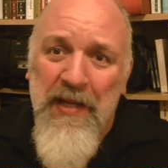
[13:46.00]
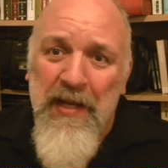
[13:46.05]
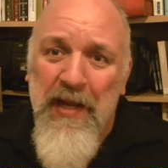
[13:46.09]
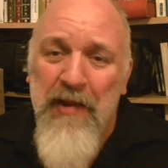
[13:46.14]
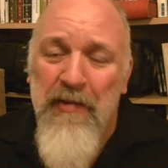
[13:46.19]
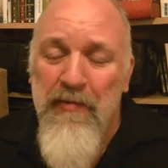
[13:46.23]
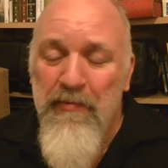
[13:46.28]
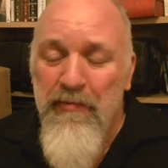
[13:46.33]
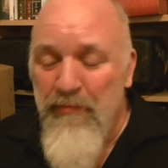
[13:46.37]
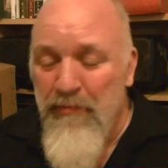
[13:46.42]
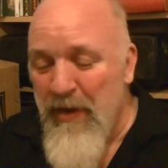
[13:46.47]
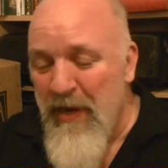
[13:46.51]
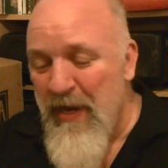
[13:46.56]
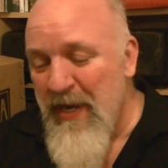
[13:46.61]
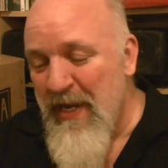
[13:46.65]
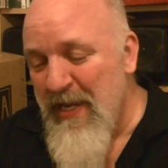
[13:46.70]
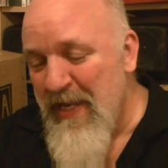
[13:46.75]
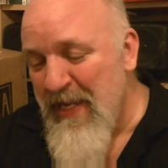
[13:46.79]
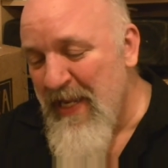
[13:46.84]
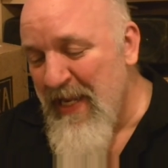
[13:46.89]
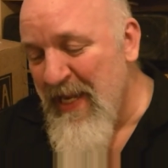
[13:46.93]
It
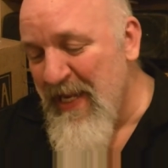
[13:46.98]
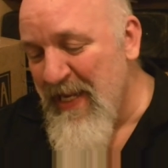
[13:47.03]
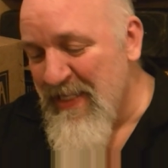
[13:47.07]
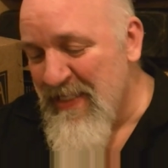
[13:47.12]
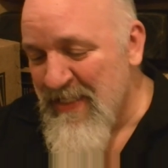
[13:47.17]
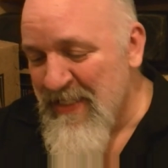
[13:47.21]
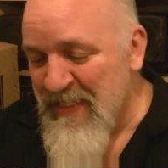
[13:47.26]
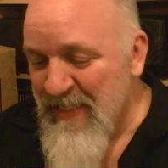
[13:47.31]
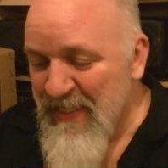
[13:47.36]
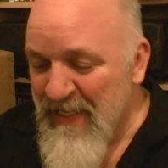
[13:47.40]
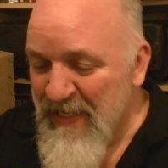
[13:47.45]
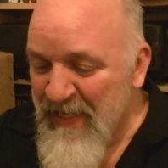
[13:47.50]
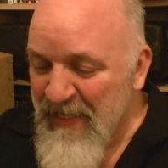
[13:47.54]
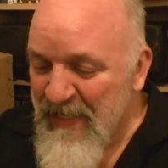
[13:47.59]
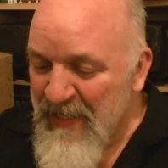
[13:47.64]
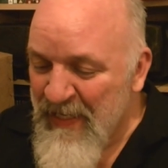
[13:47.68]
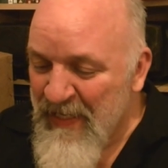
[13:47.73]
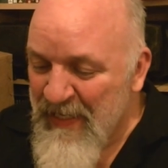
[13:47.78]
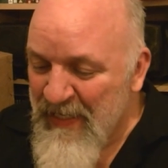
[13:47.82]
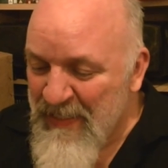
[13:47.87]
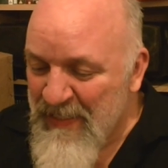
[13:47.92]
really is.
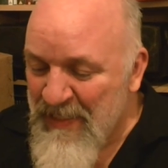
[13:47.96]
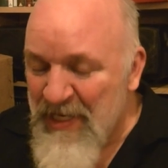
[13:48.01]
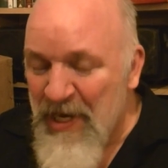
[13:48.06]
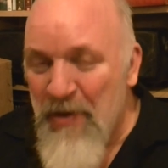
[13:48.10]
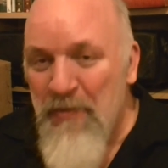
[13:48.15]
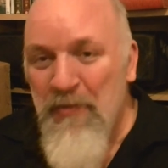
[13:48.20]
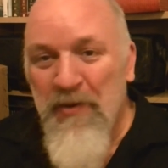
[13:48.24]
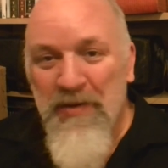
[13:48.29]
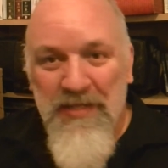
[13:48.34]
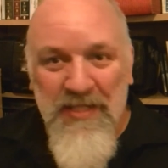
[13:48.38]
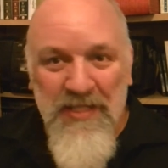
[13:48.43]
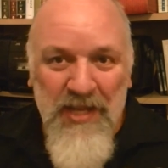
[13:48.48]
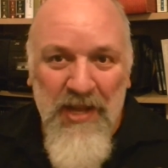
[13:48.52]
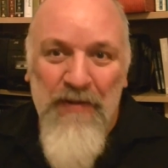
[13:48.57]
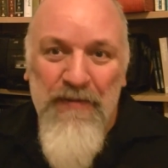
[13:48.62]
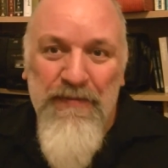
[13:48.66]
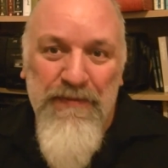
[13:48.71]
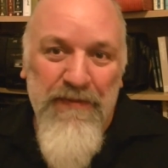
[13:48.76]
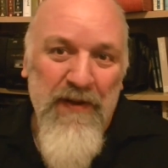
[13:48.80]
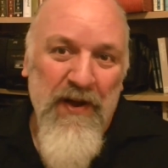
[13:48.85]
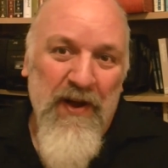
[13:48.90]
Do you know what?
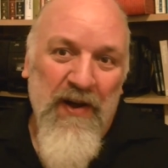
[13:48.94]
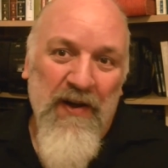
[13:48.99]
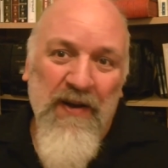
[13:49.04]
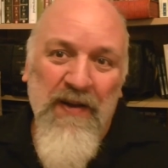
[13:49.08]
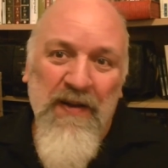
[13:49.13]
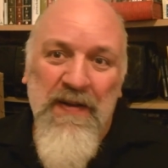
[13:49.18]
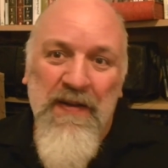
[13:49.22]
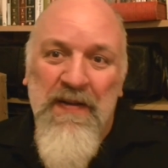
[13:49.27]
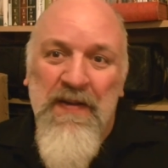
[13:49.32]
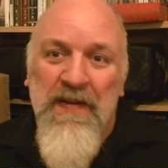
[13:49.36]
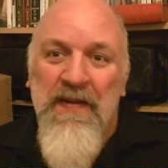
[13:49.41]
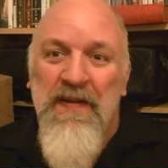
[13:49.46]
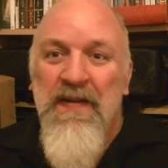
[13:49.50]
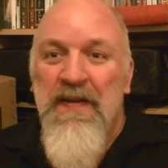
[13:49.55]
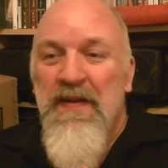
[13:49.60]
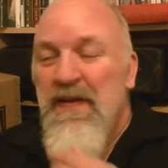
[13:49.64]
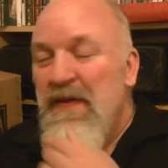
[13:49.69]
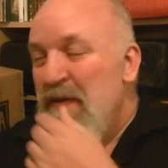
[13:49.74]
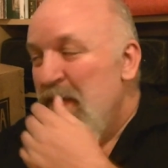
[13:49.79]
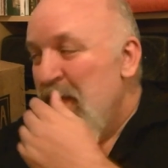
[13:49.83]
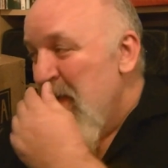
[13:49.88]
So far,
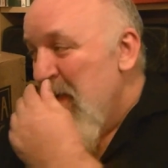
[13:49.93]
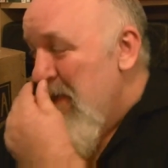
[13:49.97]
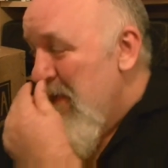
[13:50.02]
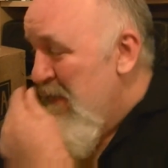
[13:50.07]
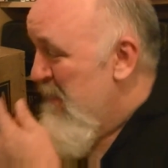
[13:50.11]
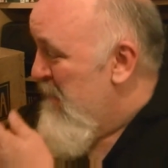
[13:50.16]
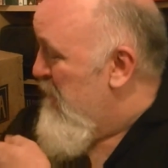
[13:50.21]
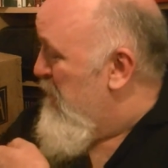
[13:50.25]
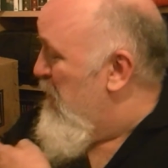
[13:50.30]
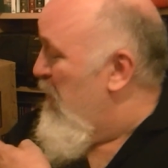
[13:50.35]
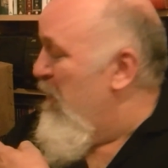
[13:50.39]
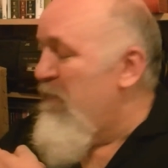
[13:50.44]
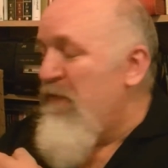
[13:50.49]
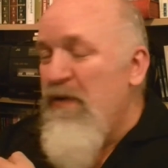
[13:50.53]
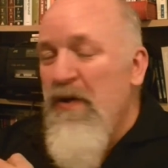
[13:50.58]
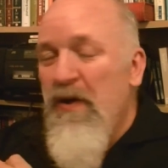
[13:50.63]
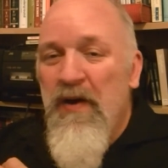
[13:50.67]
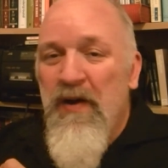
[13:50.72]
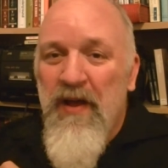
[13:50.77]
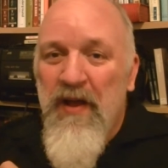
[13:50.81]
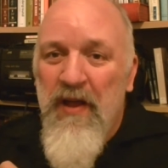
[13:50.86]
what I've
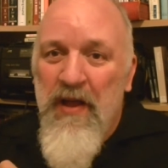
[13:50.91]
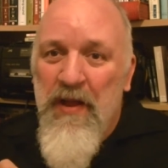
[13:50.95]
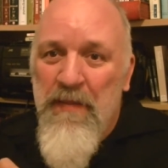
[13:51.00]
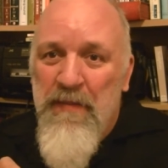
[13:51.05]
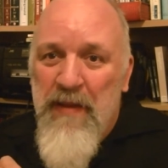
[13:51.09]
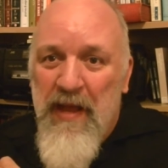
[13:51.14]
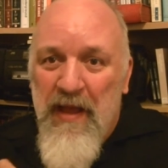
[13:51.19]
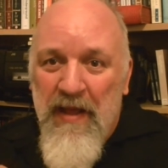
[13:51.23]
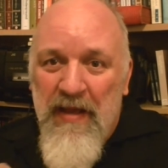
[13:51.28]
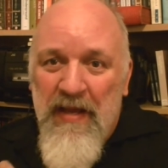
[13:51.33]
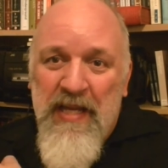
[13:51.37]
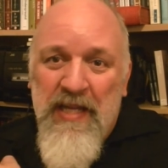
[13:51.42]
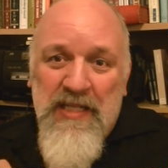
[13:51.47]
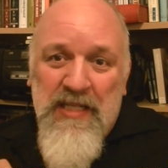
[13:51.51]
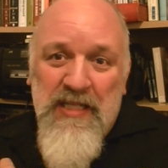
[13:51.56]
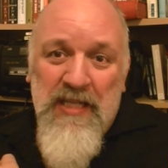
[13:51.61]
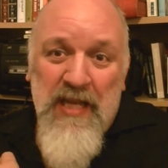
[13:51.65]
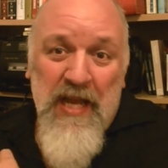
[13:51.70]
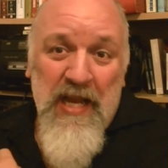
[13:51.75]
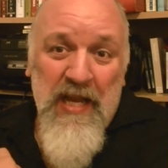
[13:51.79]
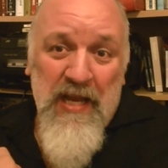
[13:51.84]
got um, out of
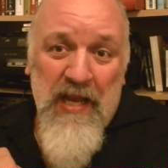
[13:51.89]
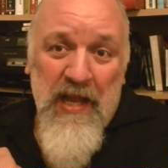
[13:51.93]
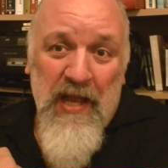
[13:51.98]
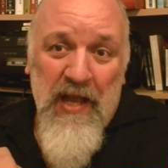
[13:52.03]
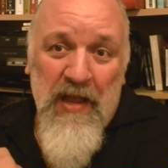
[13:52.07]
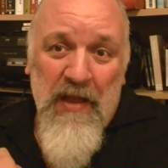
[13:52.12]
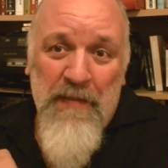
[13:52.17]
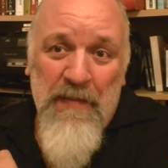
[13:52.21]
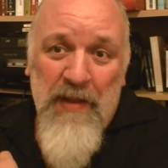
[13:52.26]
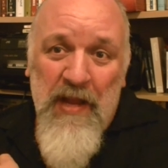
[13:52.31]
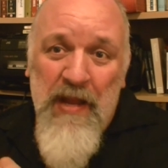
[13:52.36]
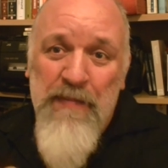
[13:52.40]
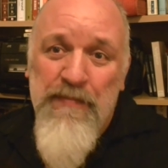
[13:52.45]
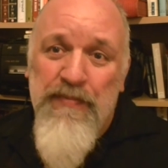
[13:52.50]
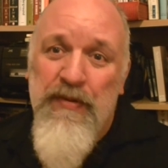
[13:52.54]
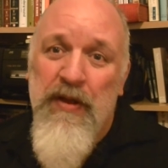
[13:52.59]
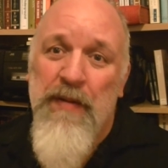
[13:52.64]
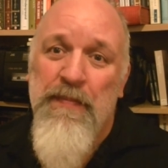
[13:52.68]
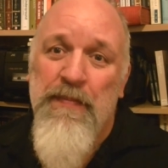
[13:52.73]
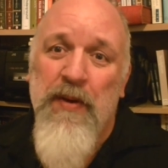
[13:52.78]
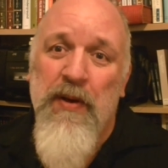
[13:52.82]
this in, um,
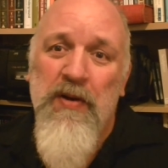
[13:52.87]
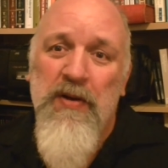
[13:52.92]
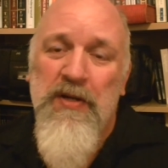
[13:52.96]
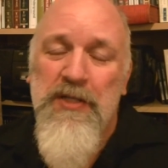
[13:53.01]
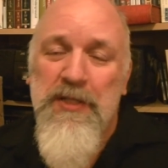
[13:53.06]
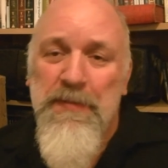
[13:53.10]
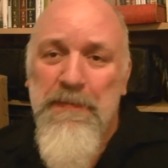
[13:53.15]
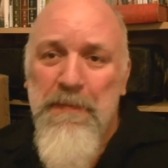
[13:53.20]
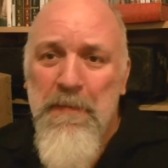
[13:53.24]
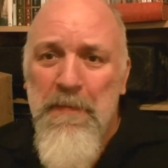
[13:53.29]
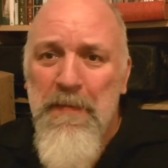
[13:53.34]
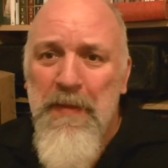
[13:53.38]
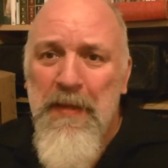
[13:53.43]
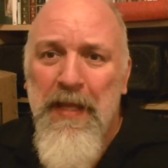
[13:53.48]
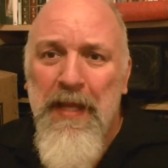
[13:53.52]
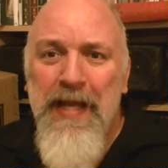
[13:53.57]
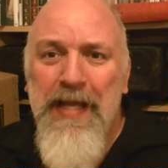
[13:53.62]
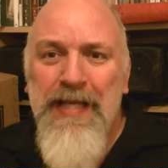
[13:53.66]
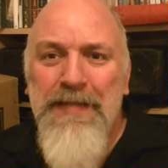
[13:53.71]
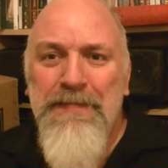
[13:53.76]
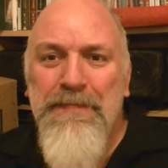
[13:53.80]
Eebria box
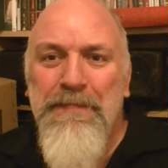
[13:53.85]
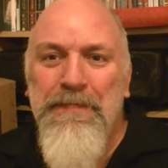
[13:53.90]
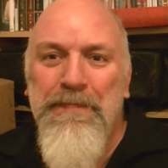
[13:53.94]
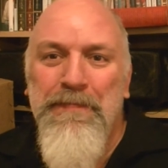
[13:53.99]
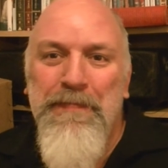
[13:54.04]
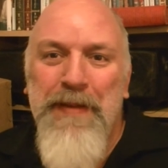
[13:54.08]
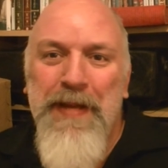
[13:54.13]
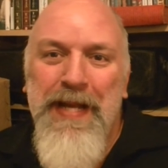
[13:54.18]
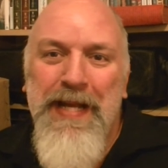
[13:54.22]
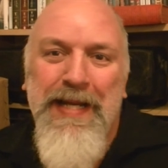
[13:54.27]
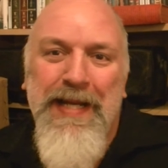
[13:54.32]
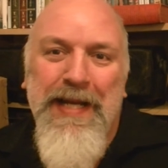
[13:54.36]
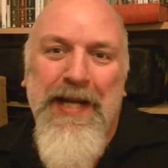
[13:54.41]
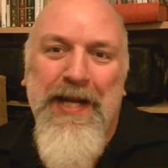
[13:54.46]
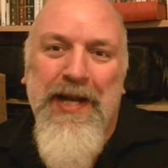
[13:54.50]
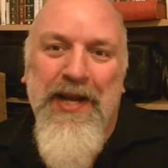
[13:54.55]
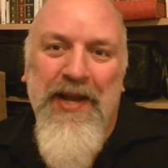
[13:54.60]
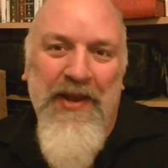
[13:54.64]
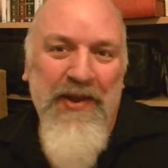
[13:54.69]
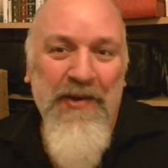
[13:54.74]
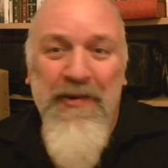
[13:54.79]
has been
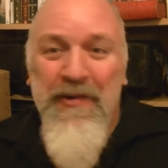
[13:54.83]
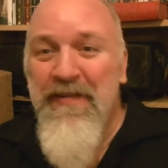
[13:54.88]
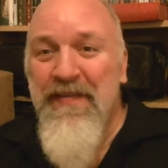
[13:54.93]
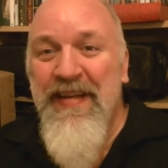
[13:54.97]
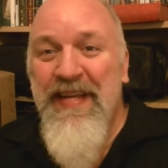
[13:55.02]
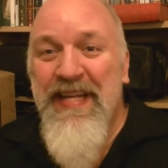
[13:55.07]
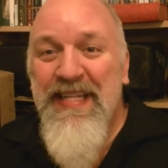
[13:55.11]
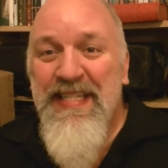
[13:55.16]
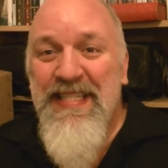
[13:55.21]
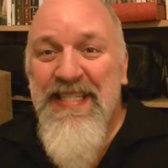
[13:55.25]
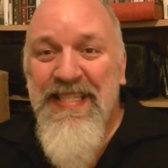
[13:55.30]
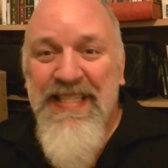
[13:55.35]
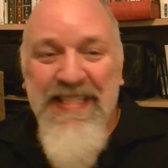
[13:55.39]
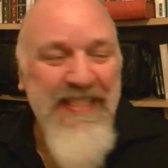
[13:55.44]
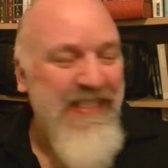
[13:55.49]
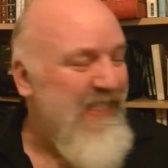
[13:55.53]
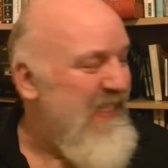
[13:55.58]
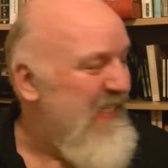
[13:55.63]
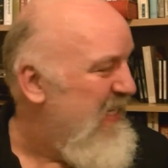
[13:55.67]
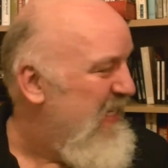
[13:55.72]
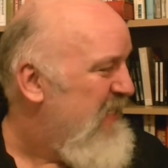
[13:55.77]
glorious.
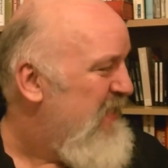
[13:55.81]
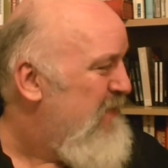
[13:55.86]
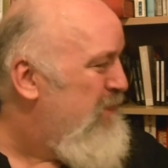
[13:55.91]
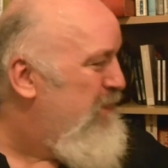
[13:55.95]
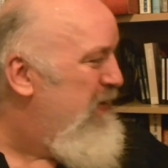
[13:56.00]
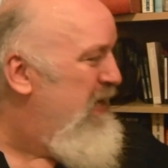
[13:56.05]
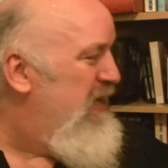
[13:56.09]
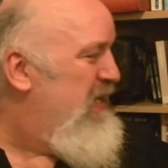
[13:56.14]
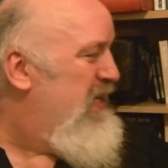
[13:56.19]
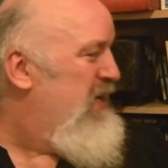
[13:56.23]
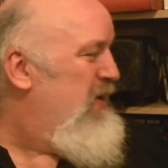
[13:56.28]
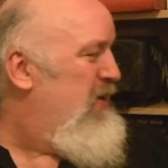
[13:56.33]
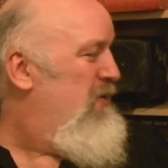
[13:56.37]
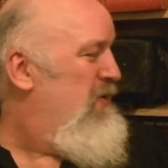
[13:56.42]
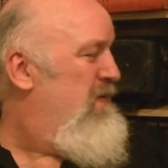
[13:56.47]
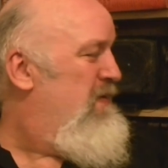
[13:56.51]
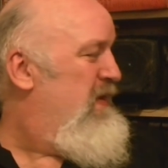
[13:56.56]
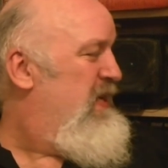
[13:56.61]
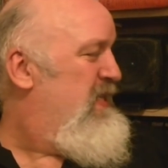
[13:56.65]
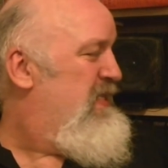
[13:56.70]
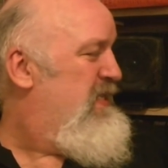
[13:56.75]
It's been
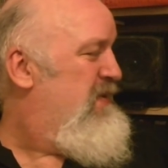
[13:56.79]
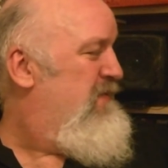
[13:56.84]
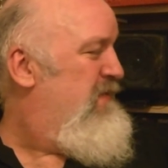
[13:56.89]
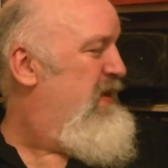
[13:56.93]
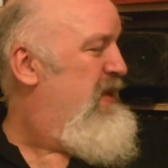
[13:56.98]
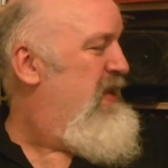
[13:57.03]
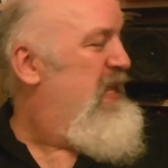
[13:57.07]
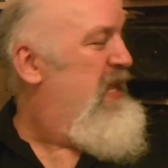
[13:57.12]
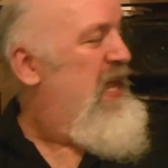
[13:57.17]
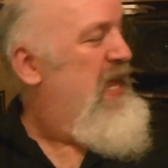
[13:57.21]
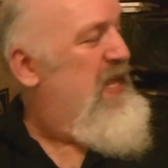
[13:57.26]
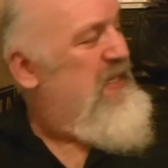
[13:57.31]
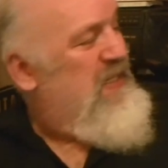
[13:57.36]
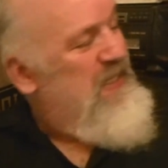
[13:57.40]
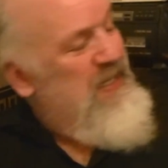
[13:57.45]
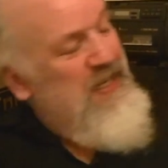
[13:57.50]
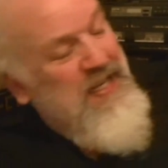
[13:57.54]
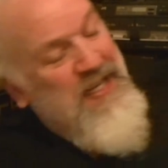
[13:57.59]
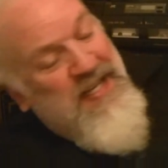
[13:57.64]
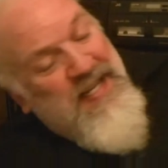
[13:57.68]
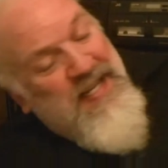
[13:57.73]
glorious. It really is.